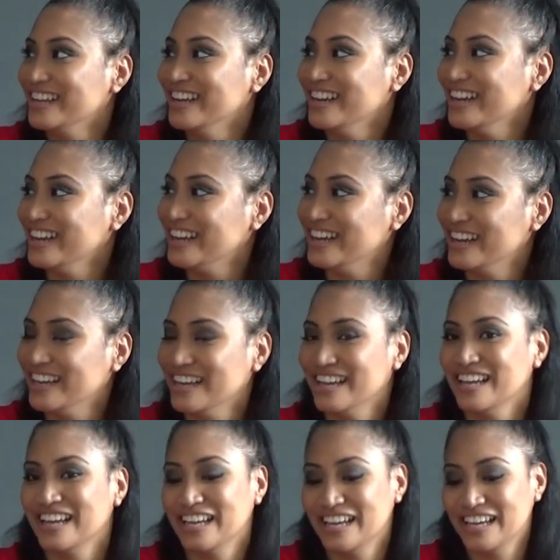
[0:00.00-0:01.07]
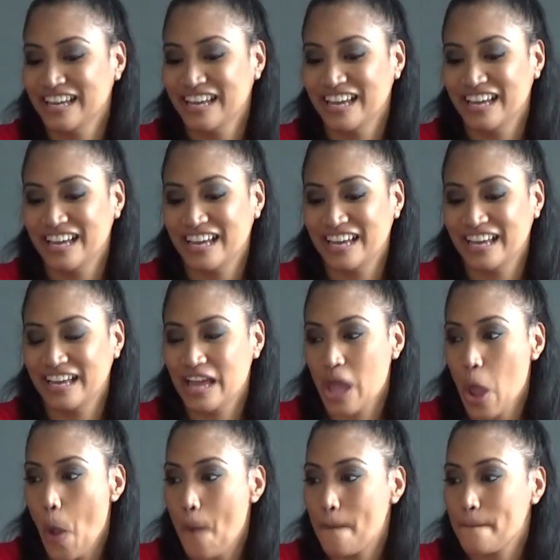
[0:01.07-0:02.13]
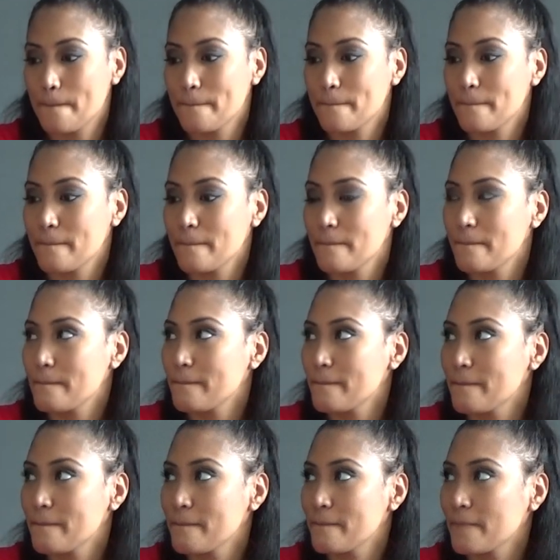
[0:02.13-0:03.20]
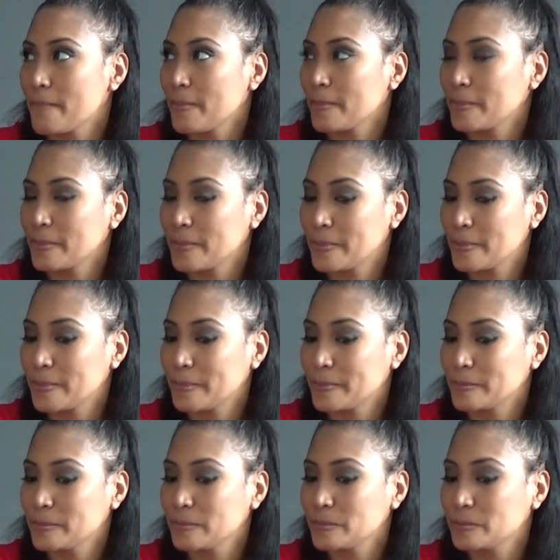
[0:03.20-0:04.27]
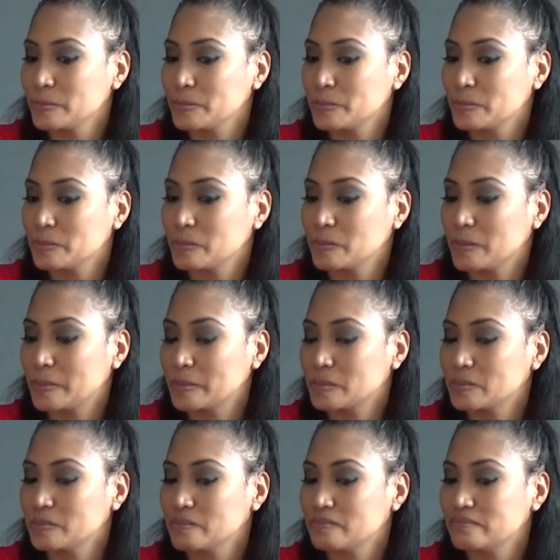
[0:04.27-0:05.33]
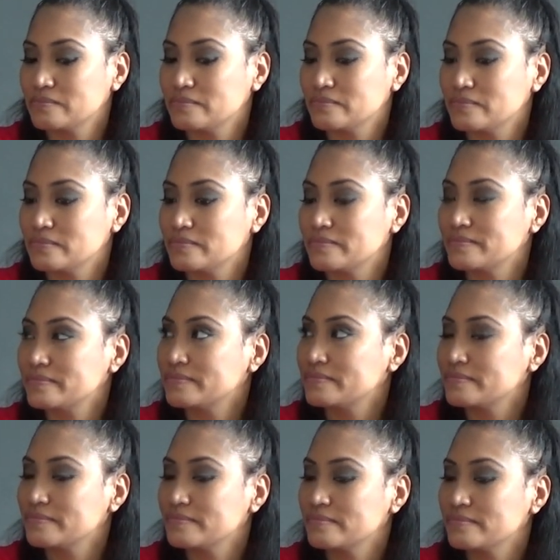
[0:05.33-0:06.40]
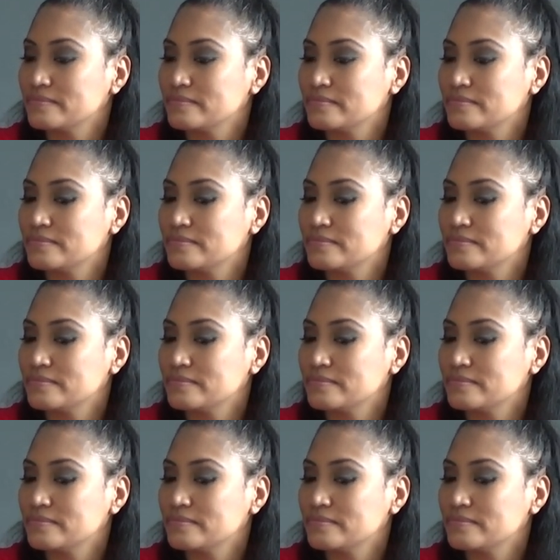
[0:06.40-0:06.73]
[no speech]